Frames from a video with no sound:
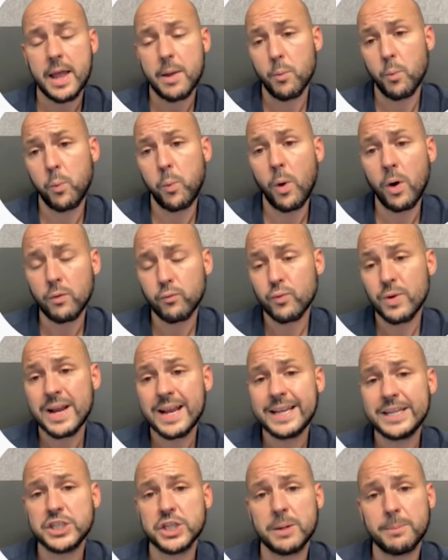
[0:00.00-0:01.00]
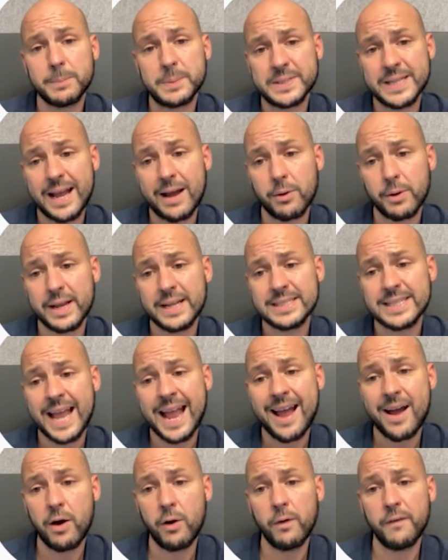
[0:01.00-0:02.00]
What really jumps out is
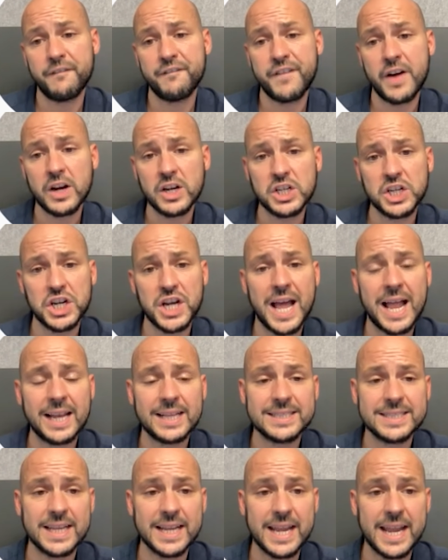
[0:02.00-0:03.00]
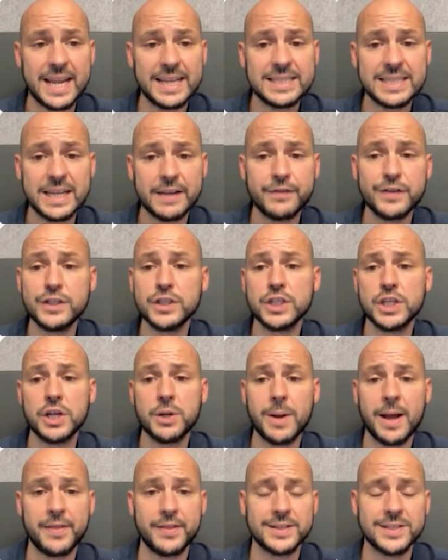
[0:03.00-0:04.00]
how functionality is given to
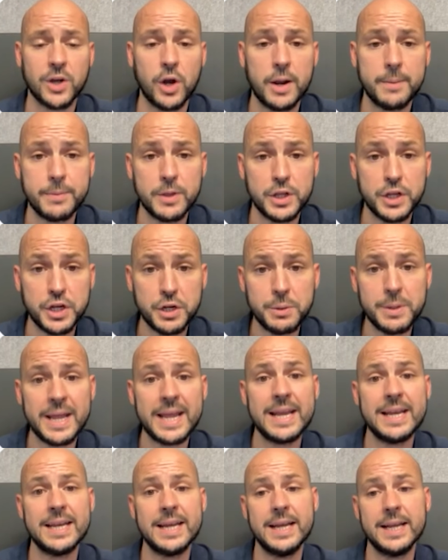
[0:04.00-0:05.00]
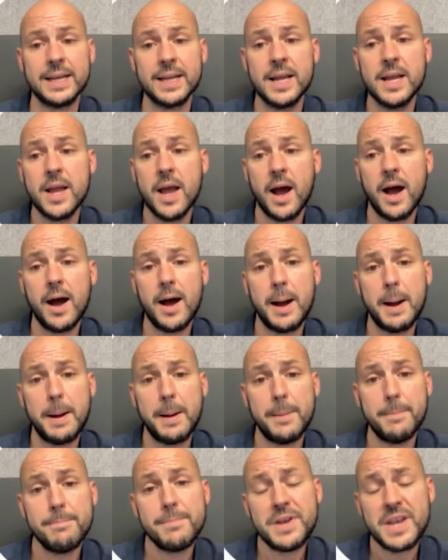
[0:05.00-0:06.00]
you at the time that you need it.
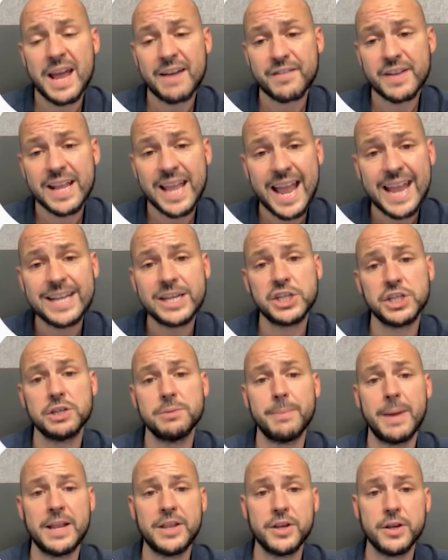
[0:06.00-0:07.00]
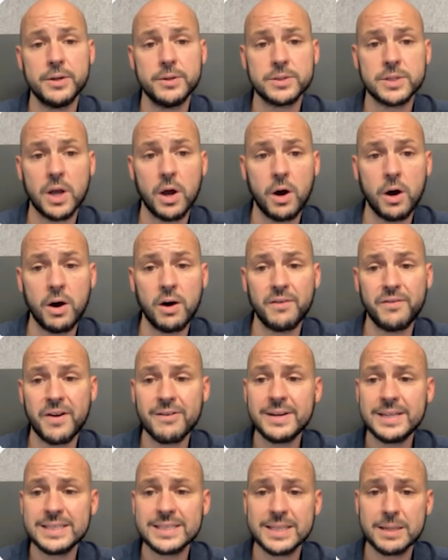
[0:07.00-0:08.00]
Navigation menus are
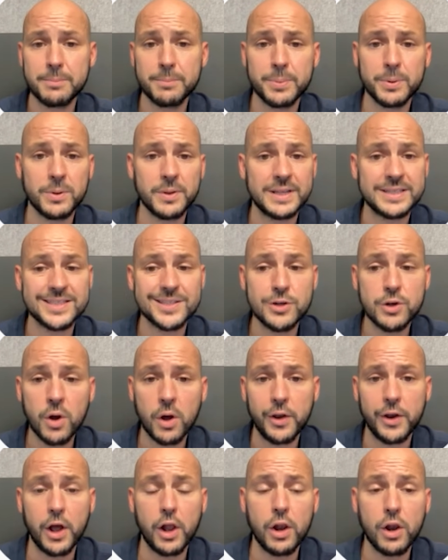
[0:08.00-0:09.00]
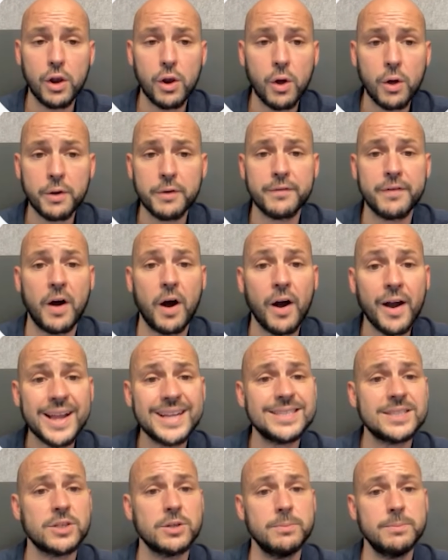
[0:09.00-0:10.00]
very simple. There's not a lot of
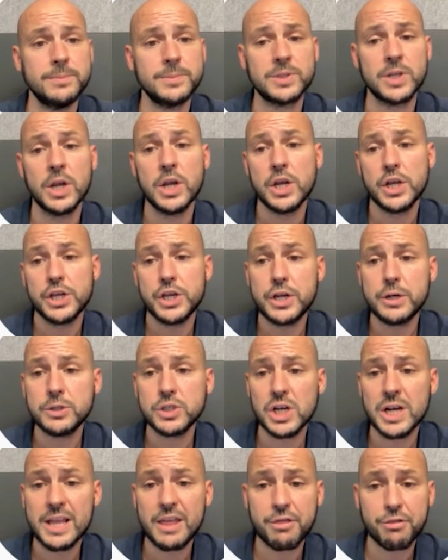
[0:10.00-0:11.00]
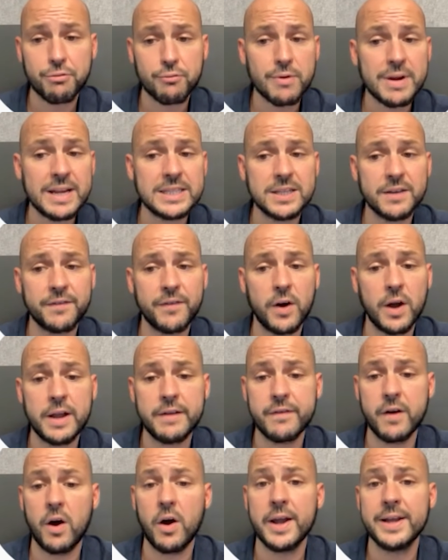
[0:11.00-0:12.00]
items, usually 3 to
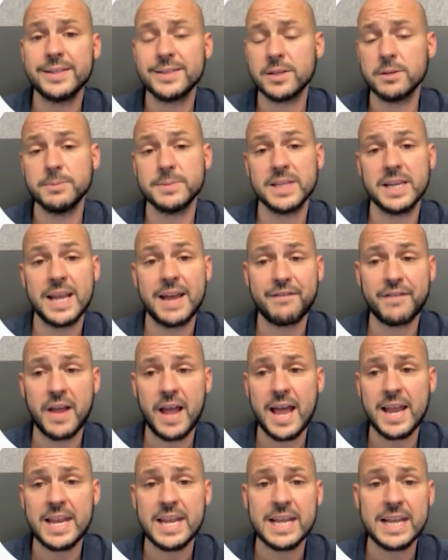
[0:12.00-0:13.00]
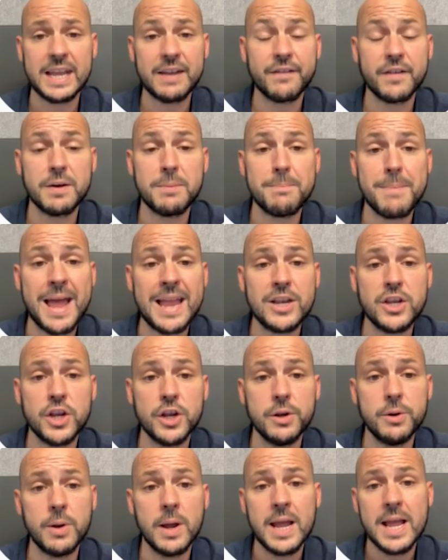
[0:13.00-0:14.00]
5 items in any given
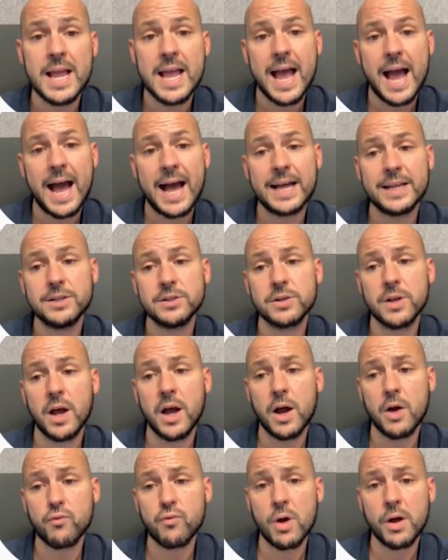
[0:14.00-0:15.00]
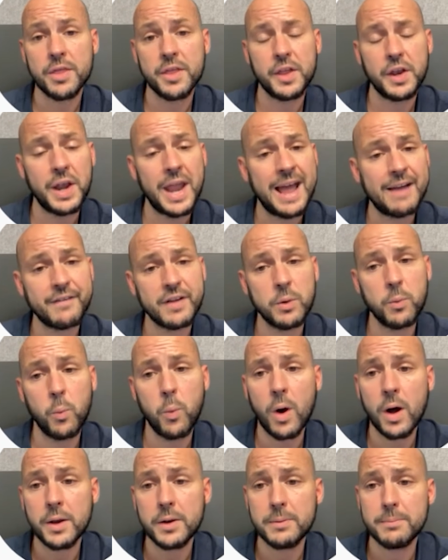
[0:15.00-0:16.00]
menu. And rather than
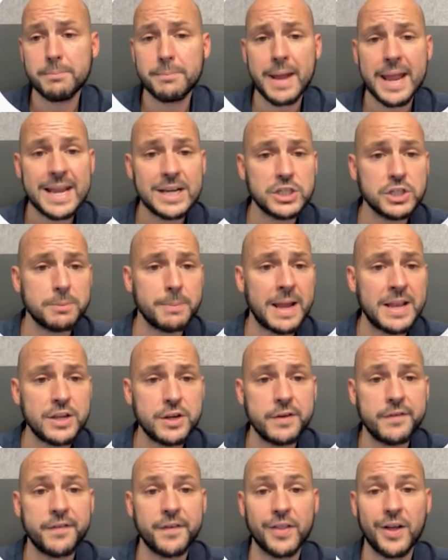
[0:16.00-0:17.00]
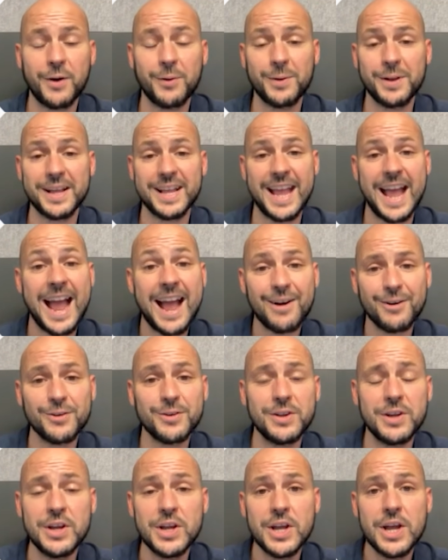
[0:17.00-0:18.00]
having one major menu for the whole
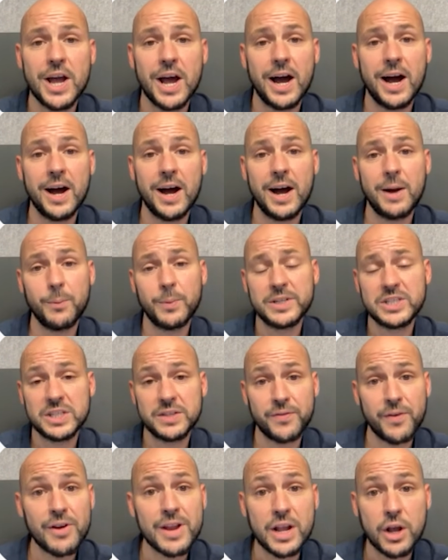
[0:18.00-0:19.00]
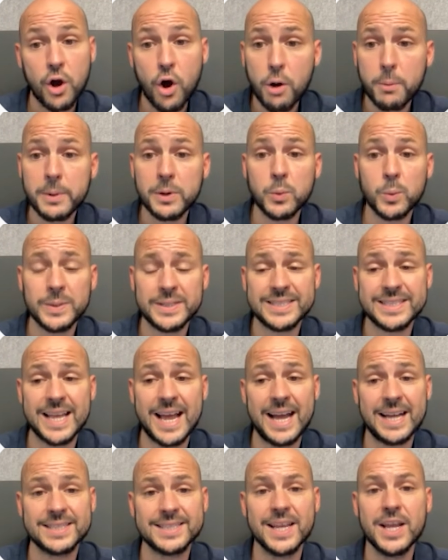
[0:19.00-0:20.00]
account, which is very common with
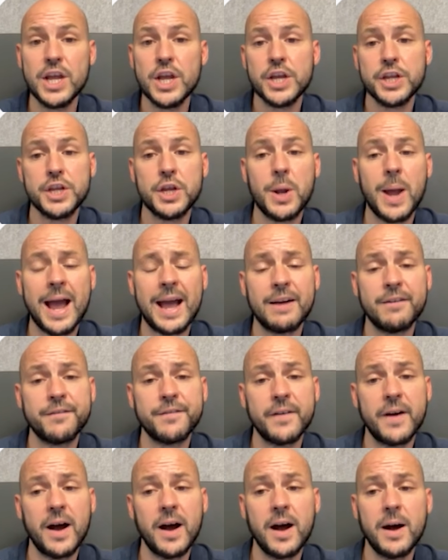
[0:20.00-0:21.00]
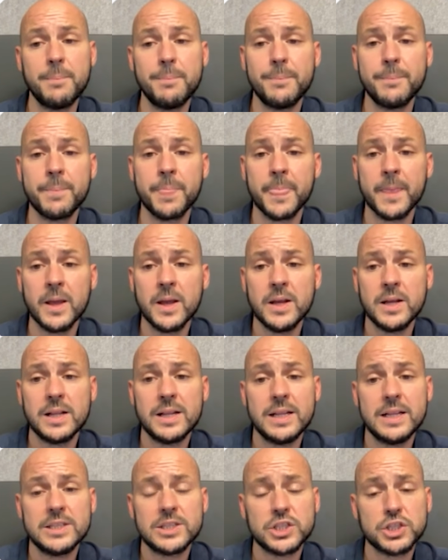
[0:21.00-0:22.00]
SaaS, you have
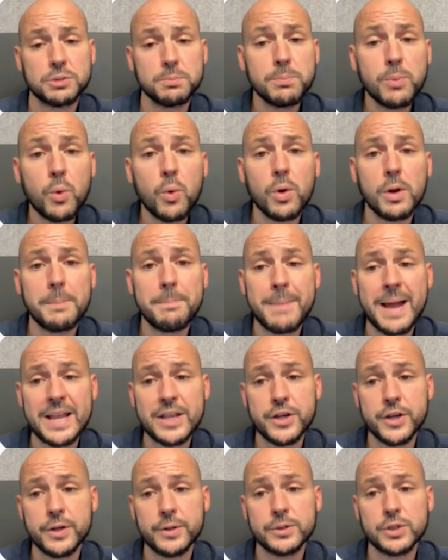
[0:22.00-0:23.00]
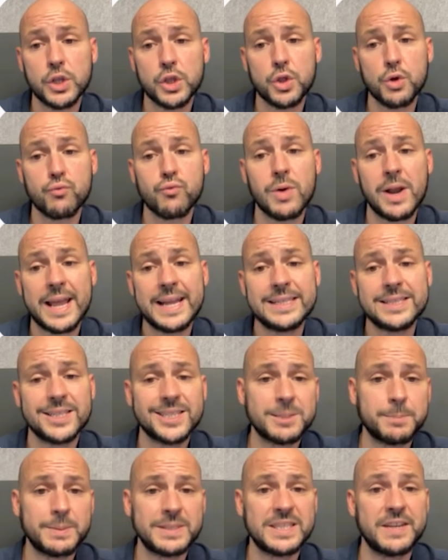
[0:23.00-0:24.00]
smaller menus that relate
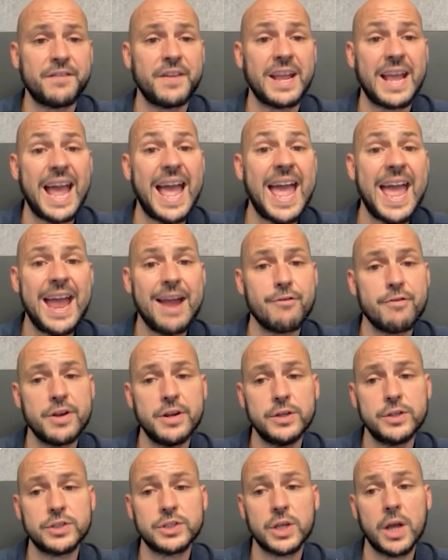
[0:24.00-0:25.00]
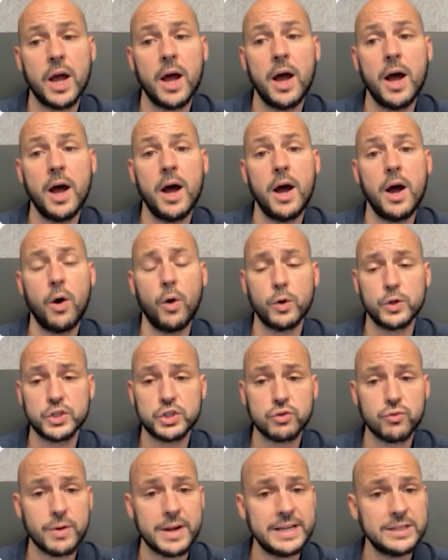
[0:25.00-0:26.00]
to specific areas or
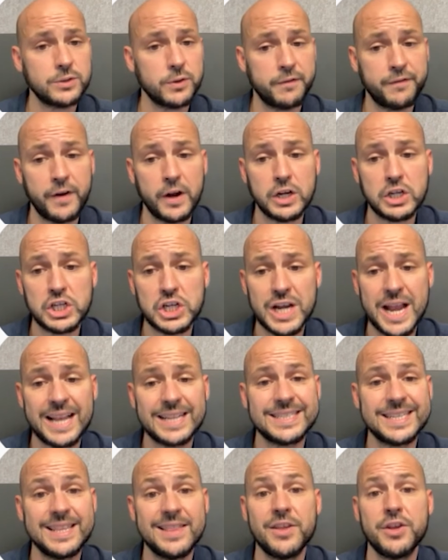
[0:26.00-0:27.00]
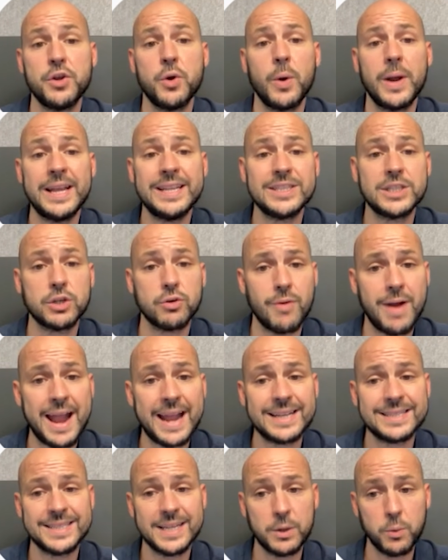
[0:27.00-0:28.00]
screens or functionality that you're
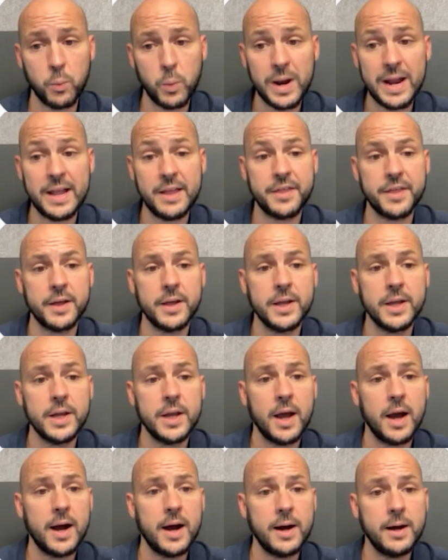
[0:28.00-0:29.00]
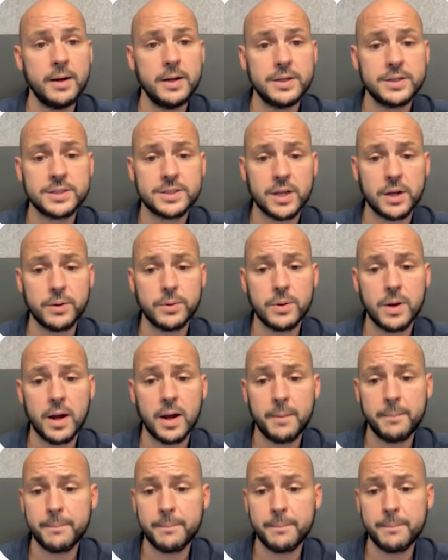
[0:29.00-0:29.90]
interacting with. So